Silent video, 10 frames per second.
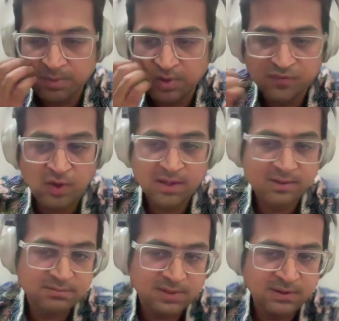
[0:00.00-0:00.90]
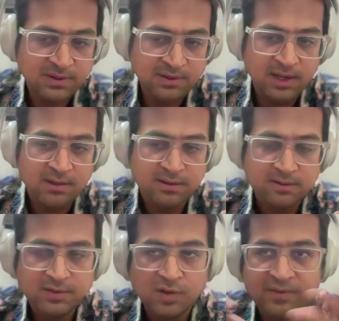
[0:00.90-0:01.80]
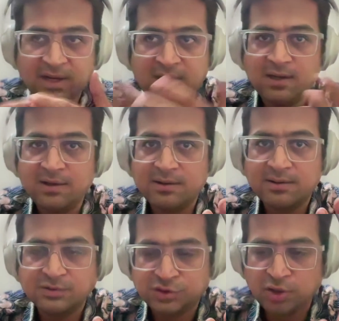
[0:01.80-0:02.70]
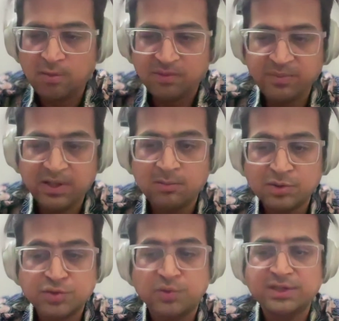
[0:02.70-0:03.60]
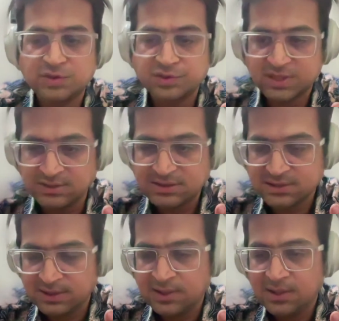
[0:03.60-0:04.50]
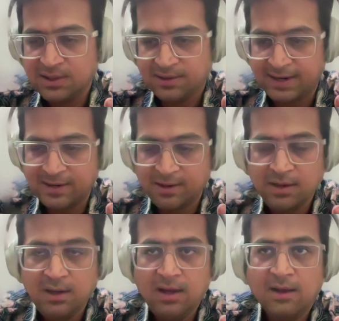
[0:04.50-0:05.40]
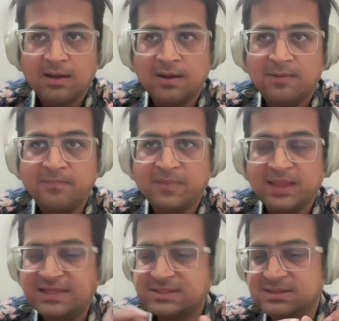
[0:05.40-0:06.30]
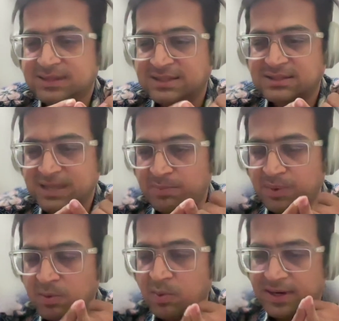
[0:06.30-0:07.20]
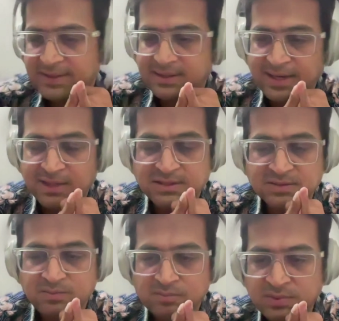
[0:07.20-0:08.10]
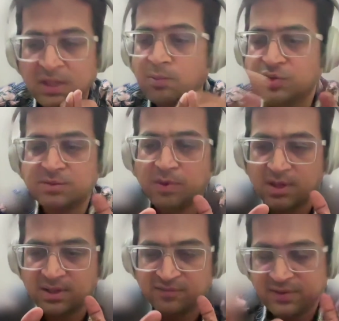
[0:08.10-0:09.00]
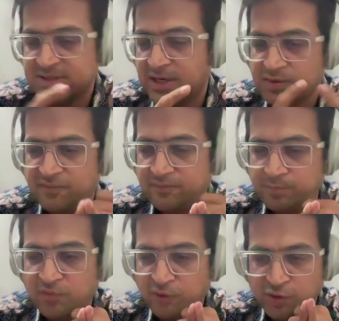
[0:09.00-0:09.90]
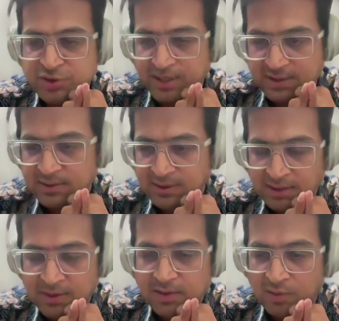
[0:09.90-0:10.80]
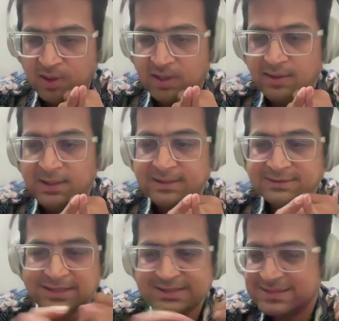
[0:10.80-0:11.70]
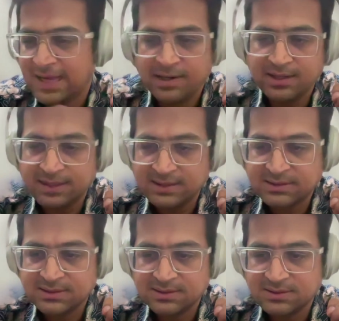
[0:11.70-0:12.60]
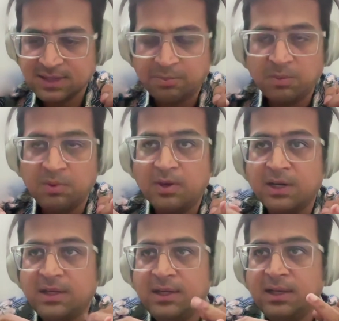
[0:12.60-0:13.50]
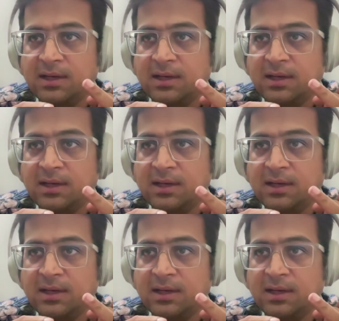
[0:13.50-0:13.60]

or maybe you've not done a very clear job of being able to showcase your skills, right? That's step number one. I think that is the most important thing. First, get your portfolio checked. Okay, that's sanity. That's step number one.